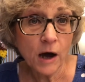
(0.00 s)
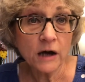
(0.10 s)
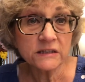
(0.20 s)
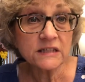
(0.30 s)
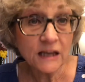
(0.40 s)

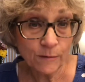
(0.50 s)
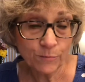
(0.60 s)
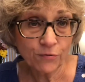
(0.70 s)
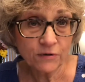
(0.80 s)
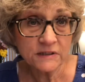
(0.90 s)
us
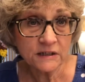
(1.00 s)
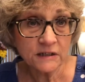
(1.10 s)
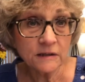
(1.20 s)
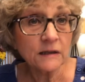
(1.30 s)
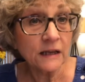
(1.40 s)

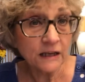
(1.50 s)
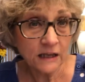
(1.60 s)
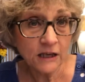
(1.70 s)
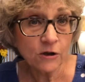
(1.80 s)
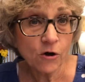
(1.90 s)
imprisoned in
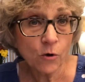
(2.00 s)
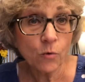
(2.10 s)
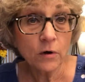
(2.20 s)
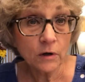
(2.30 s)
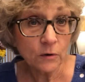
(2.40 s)
ego
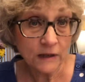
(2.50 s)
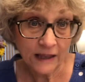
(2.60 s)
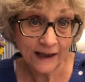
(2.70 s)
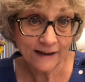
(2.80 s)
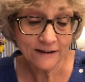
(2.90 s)

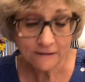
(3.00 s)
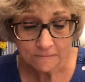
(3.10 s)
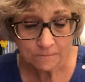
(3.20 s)
land.